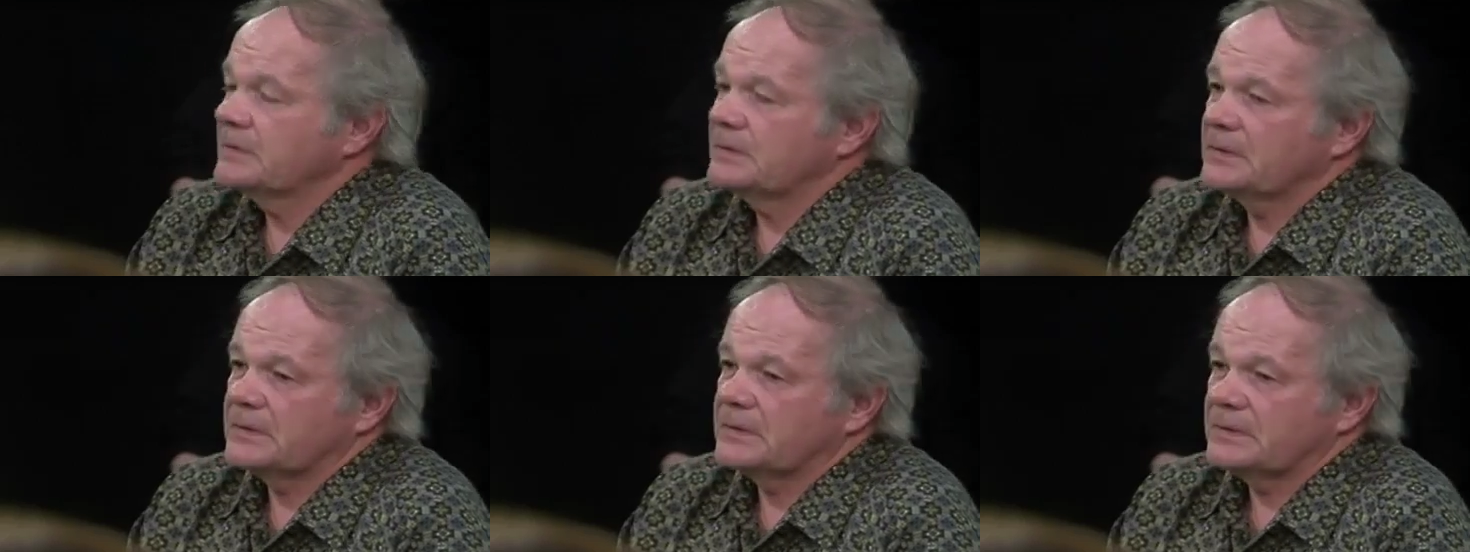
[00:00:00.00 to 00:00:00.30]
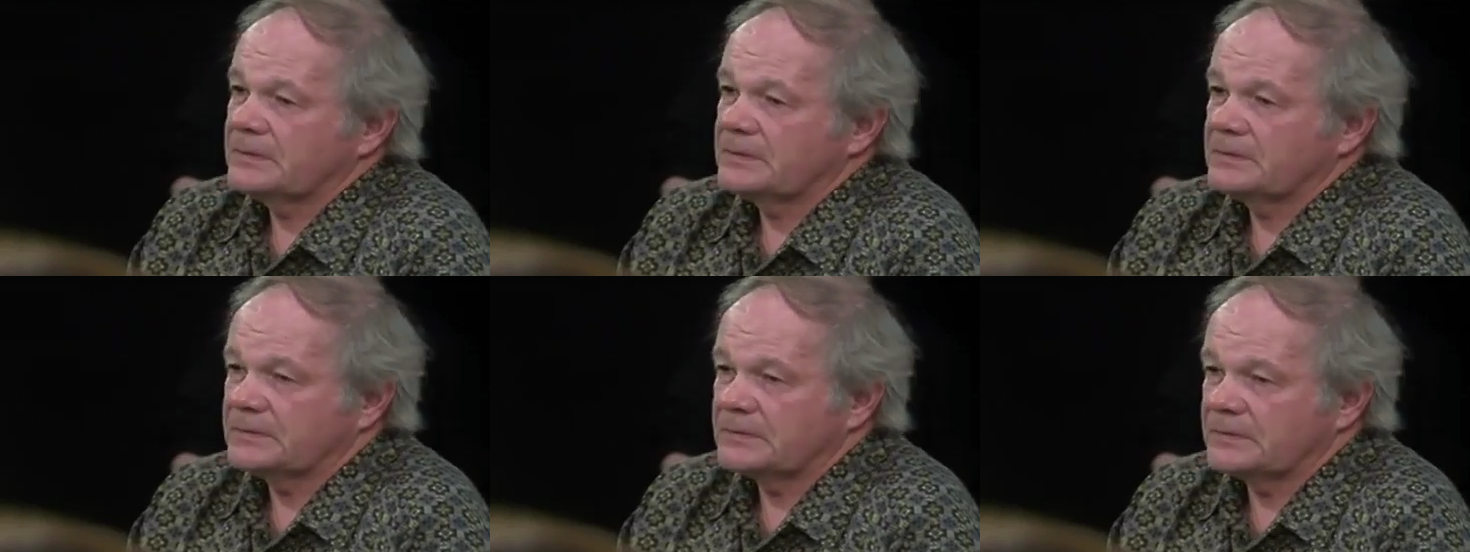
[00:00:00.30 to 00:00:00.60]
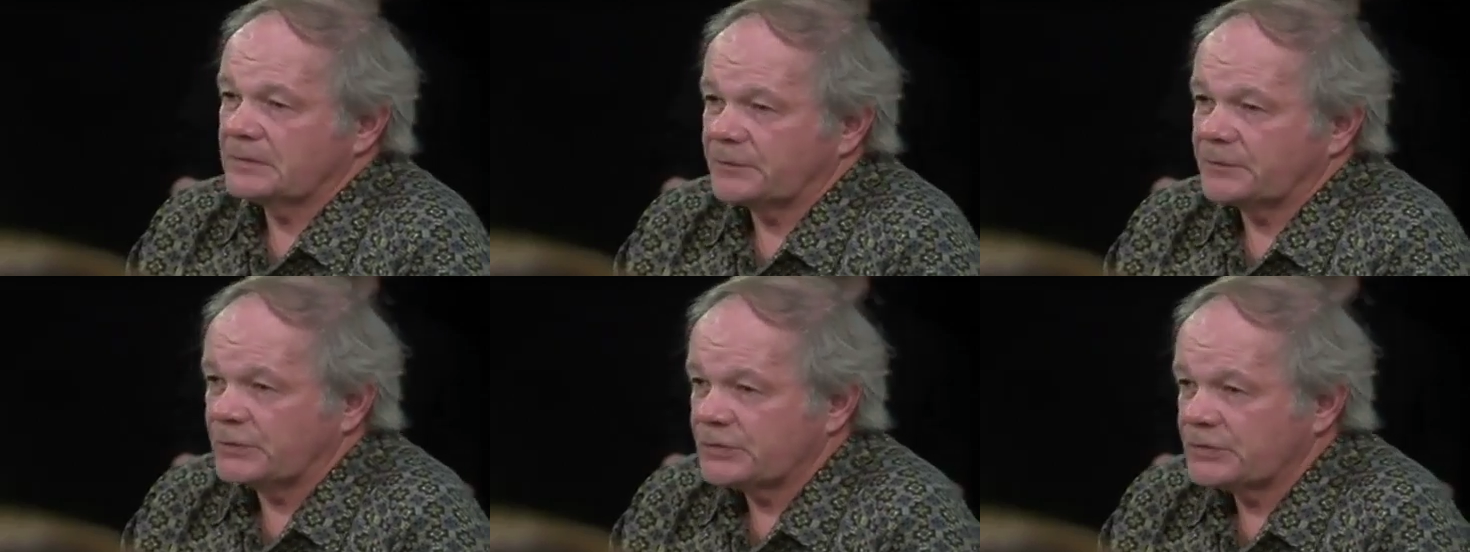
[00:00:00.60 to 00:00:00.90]

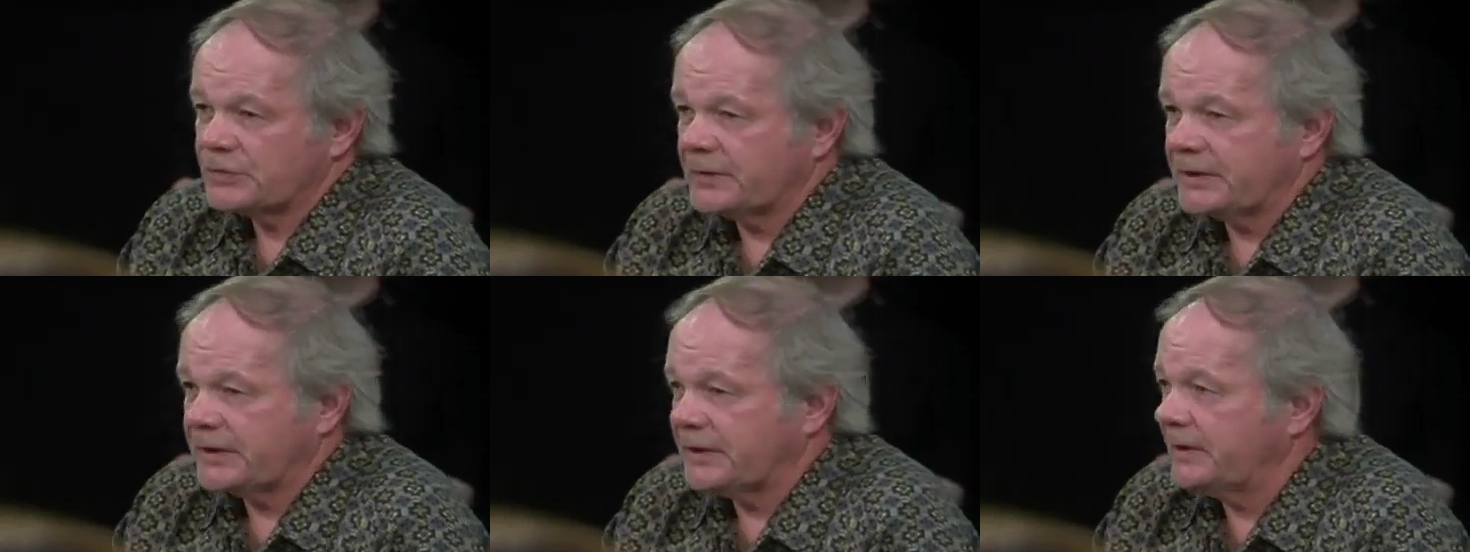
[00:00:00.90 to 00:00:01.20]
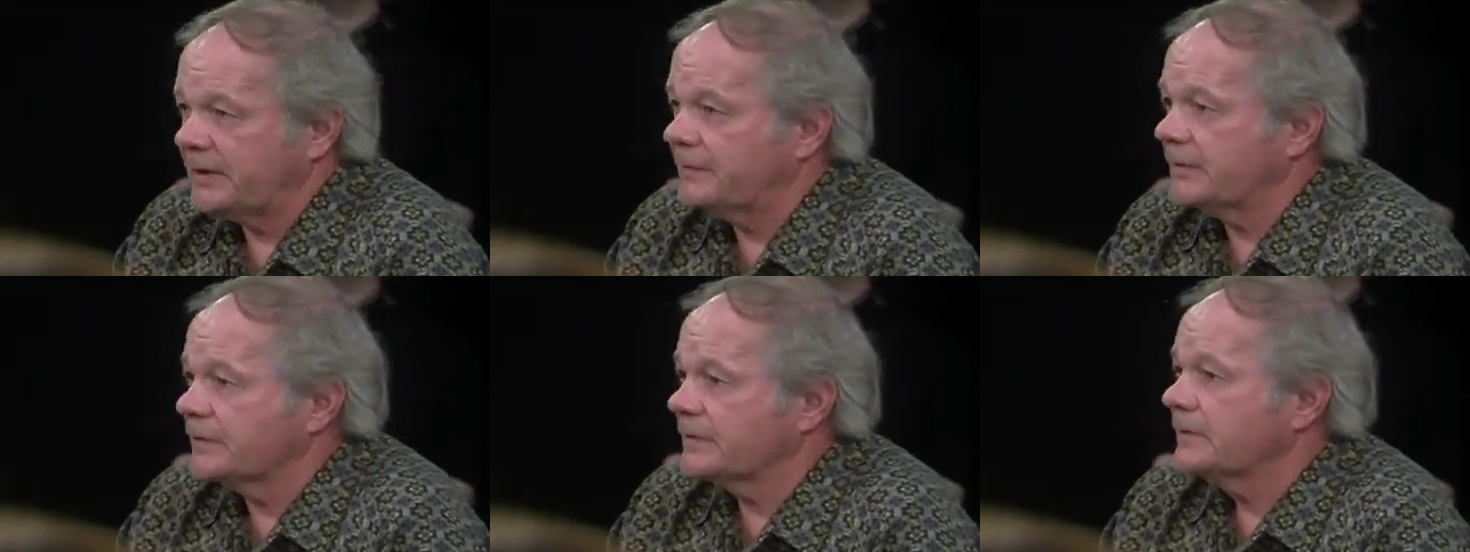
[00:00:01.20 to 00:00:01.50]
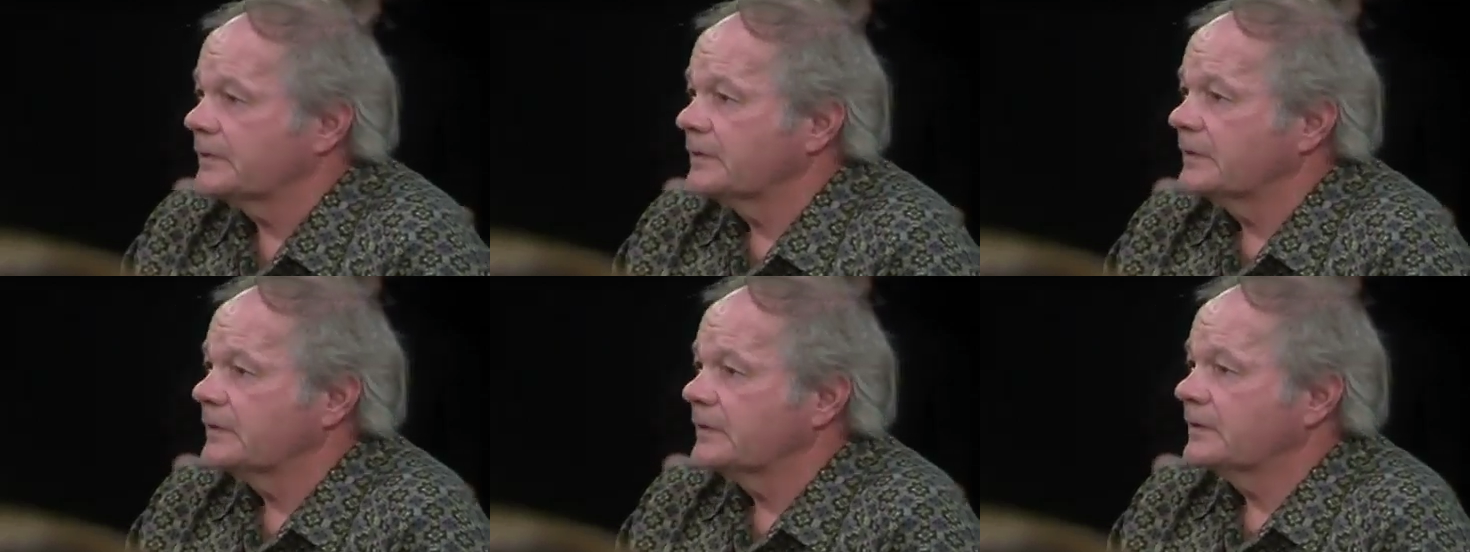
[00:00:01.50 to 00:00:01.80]
the future behavior
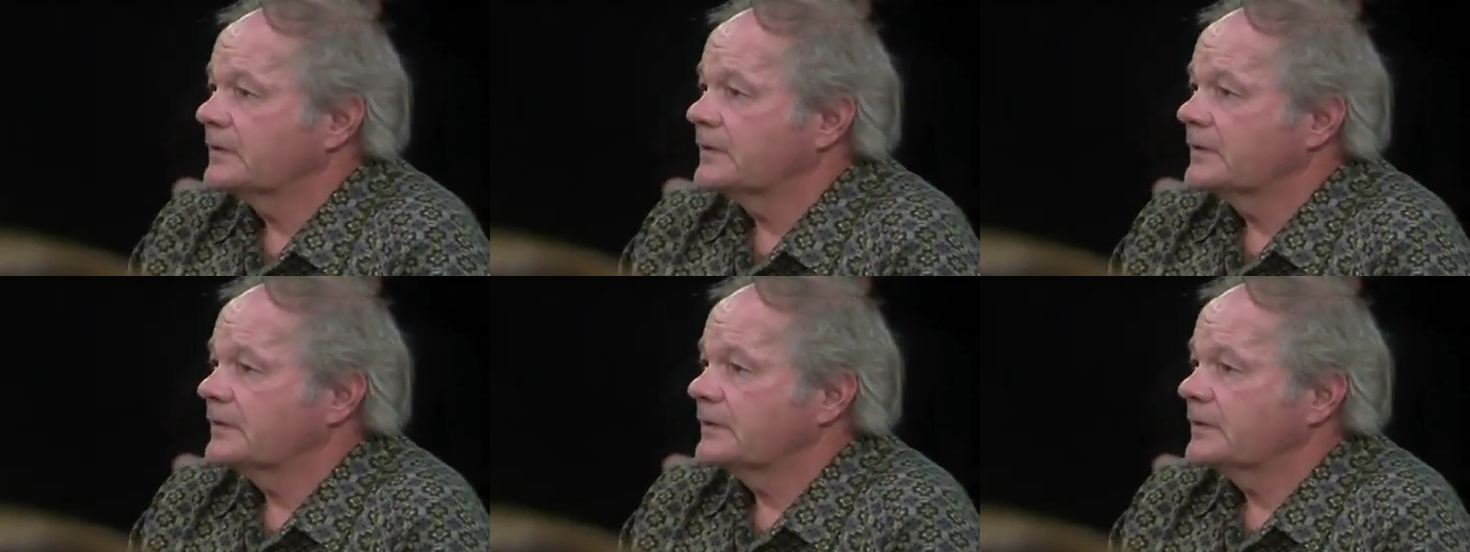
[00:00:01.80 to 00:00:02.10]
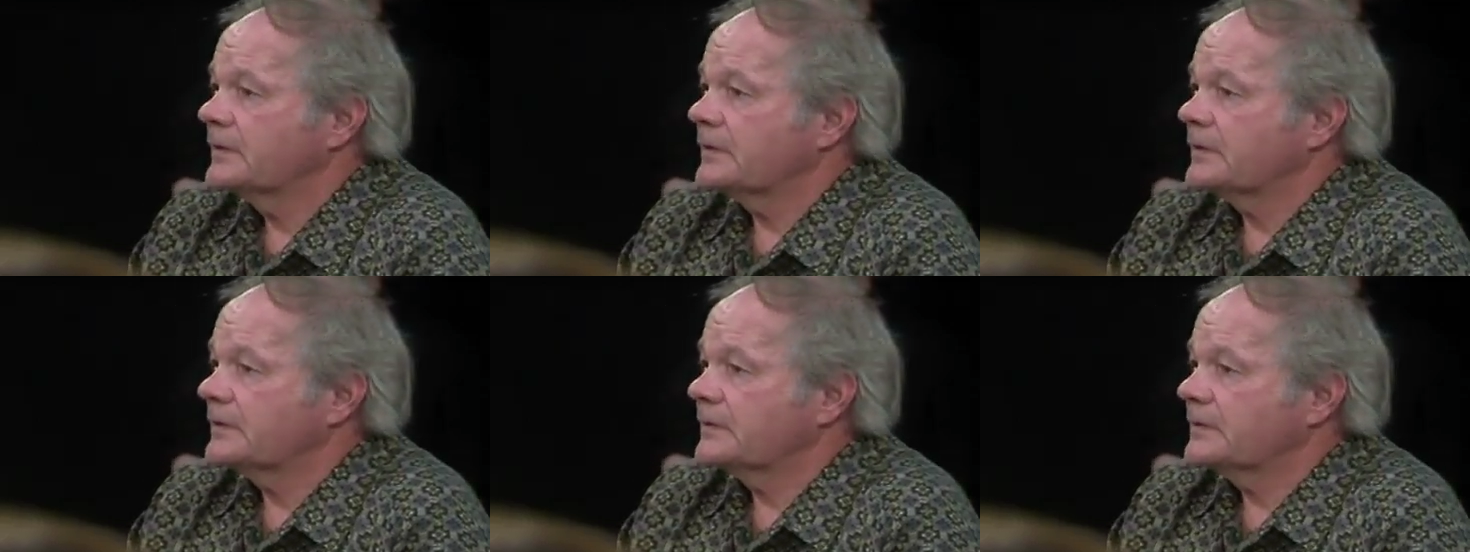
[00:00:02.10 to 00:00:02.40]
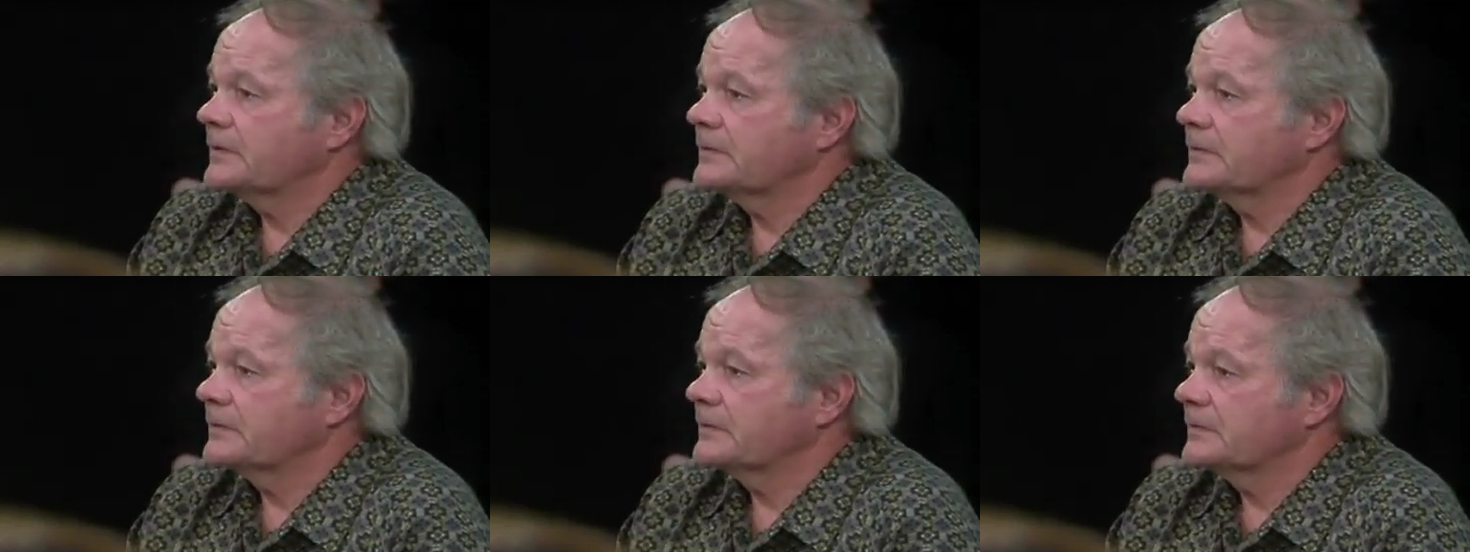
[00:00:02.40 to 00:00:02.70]

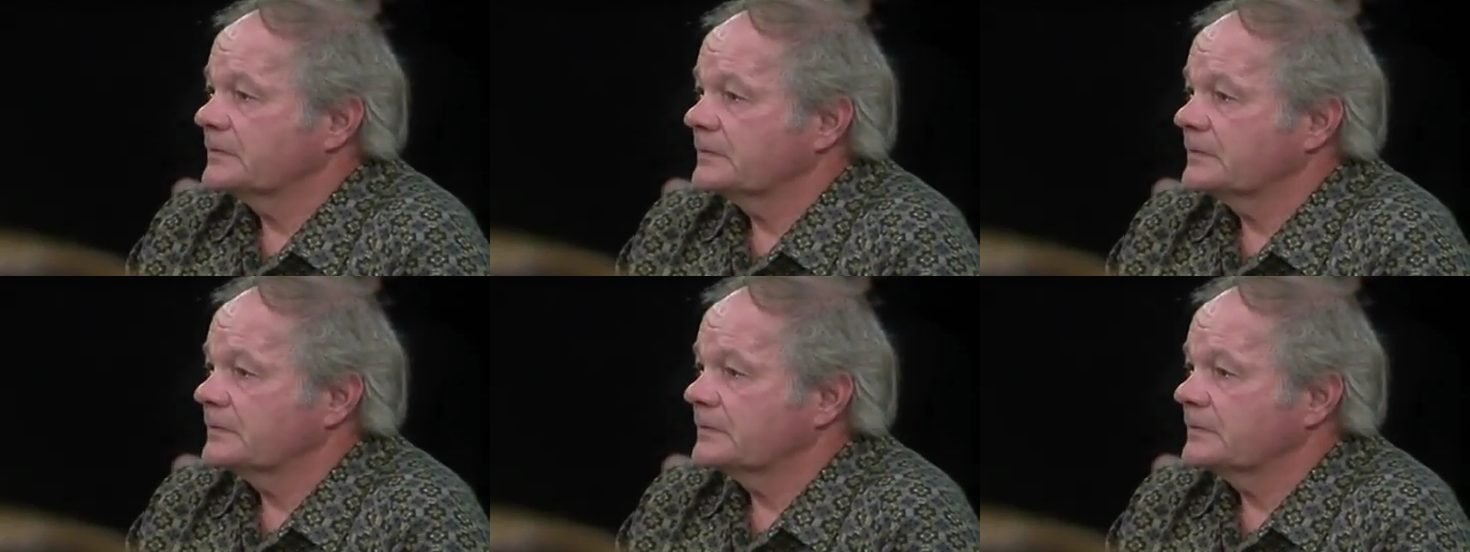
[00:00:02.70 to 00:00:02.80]
of